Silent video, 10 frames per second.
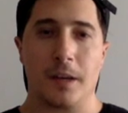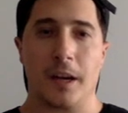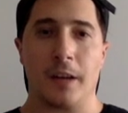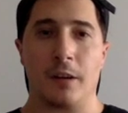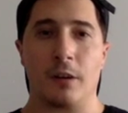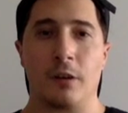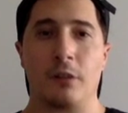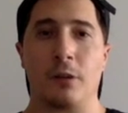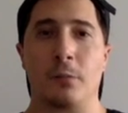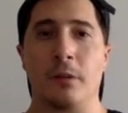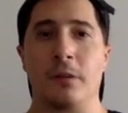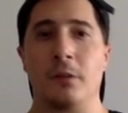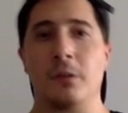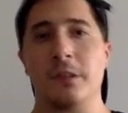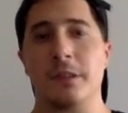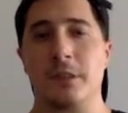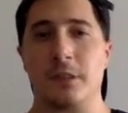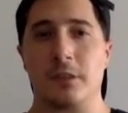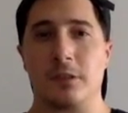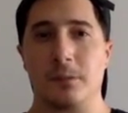I urge our political
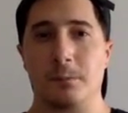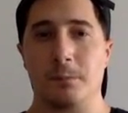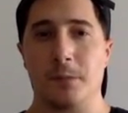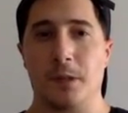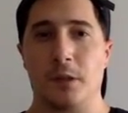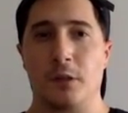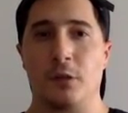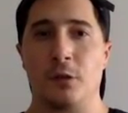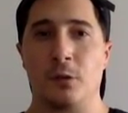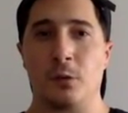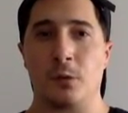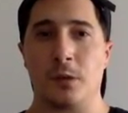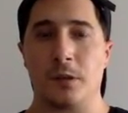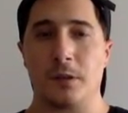leaders to